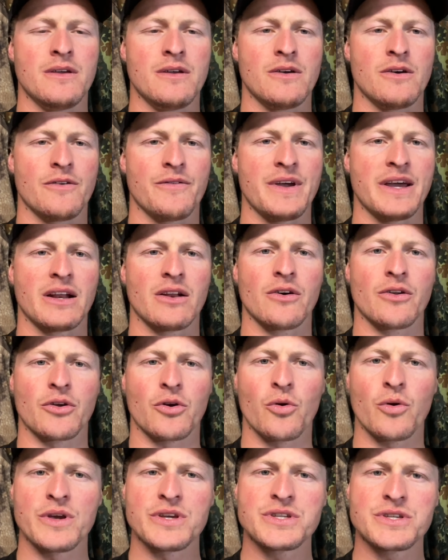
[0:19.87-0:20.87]
I've had a lot of
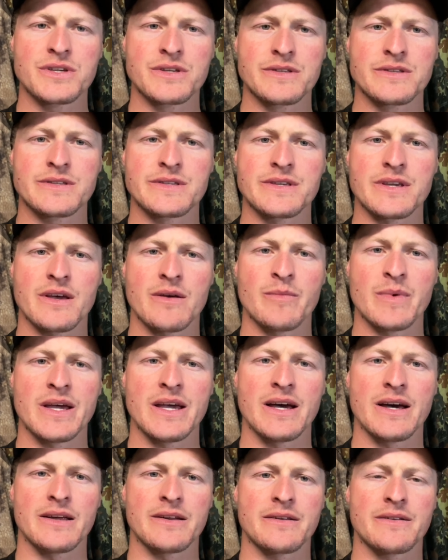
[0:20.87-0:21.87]
questions
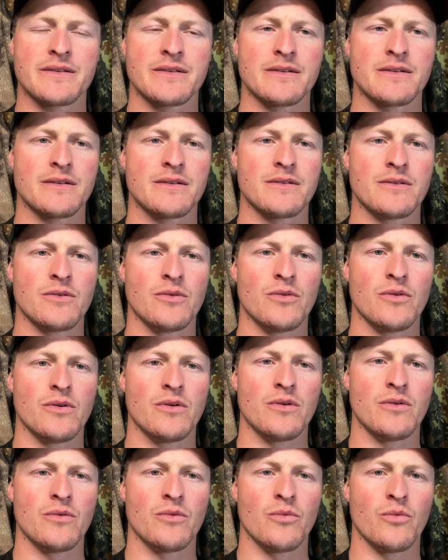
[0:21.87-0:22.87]
about
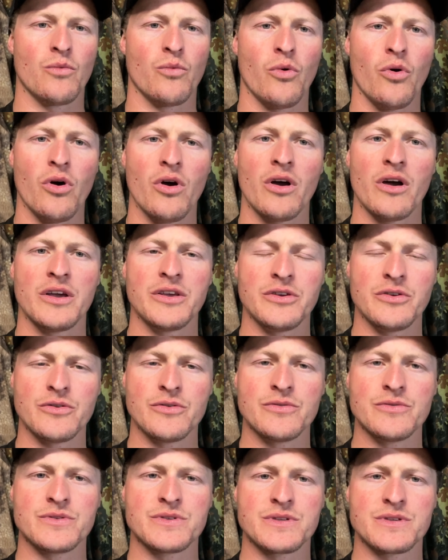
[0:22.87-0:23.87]
why I
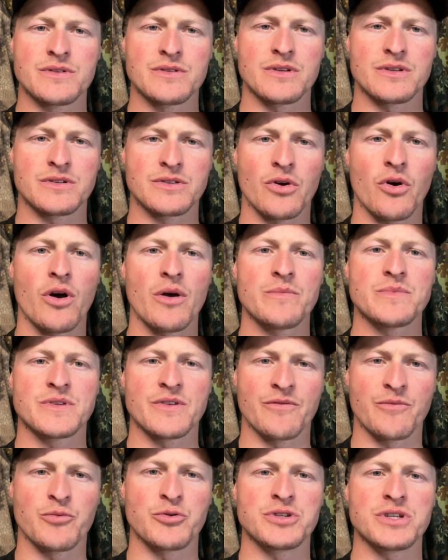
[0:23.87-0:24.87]
use the types
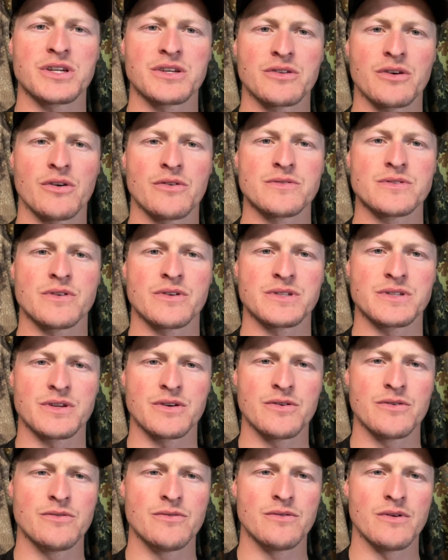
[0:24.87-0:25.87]
of projectiles I
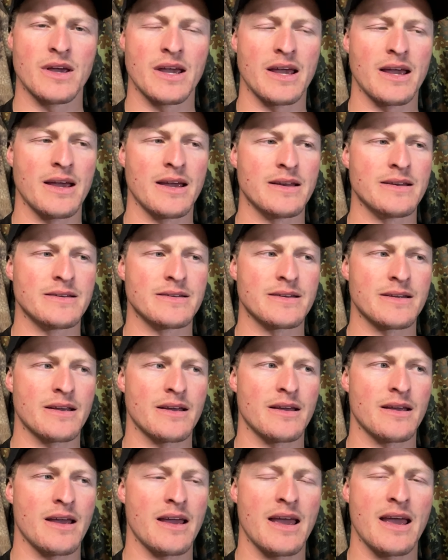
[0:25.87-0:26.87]
do and
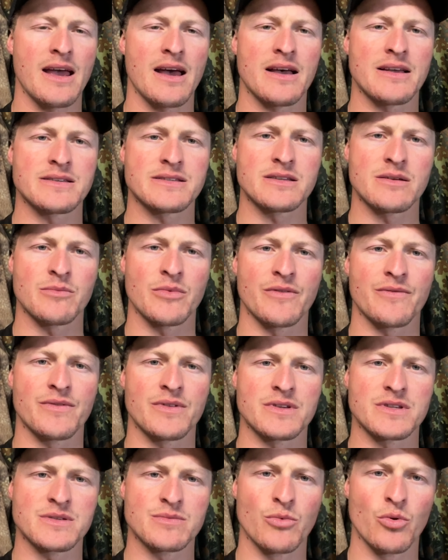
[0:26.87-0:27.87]
how some of the
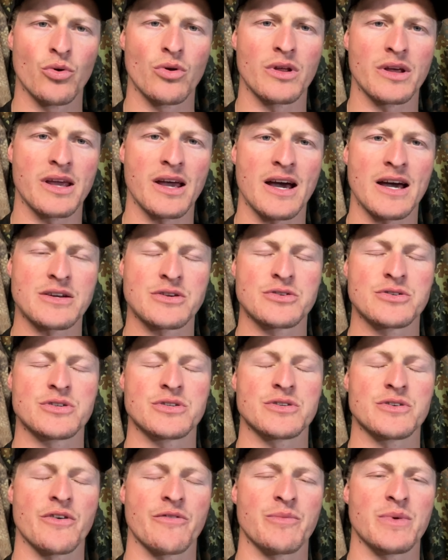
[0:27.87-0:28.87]
smaller
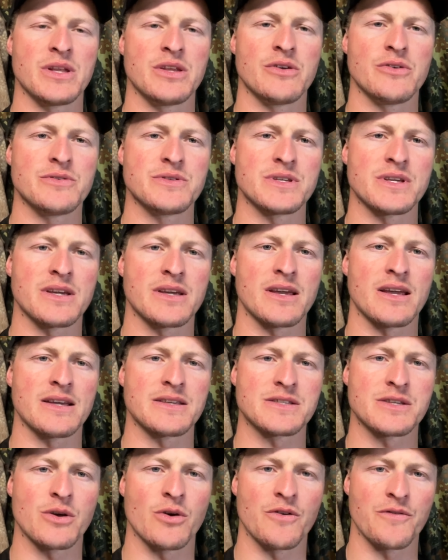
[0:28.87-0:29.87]
cartridges I've been using are
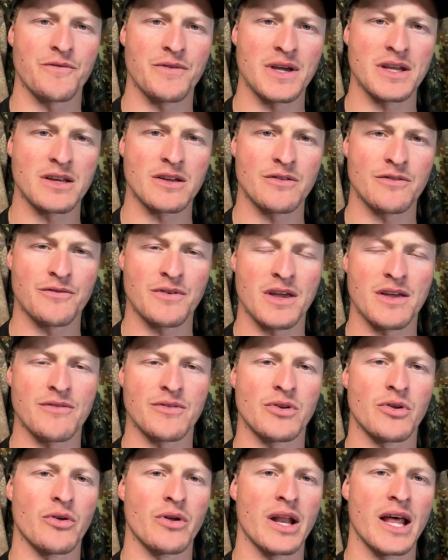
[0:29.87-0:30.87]
so effective
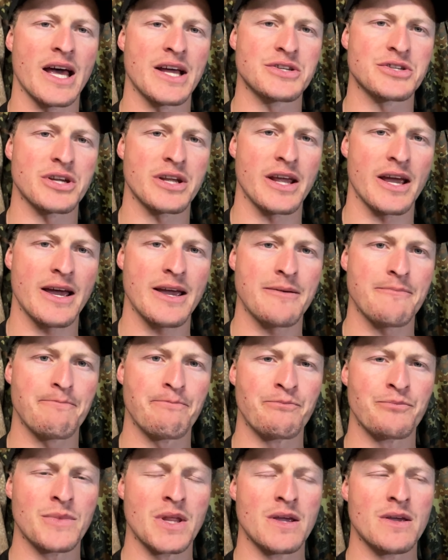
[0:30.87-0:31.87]
even on larger game.
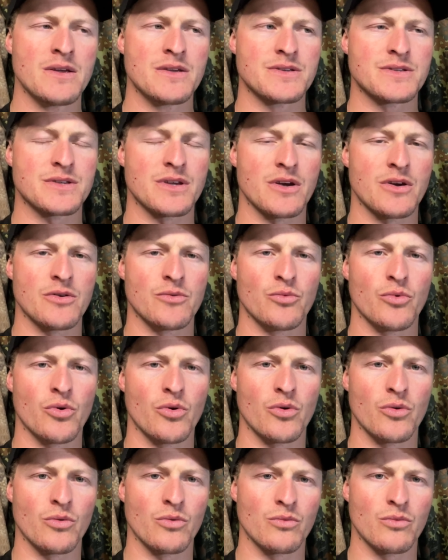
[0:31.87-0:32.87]
So
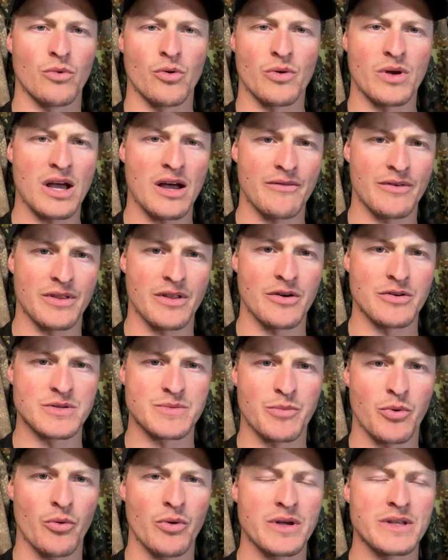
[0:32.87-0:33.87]
we'll cover those
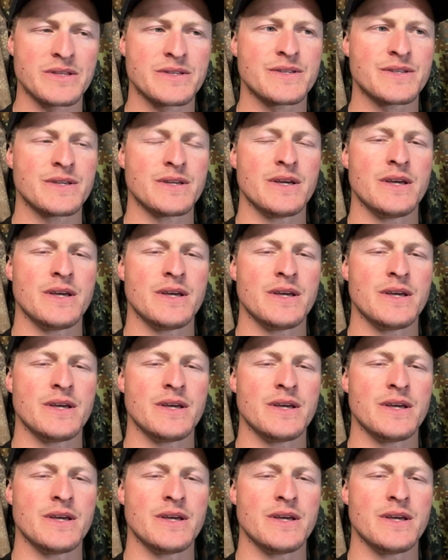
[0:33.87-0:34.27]
points.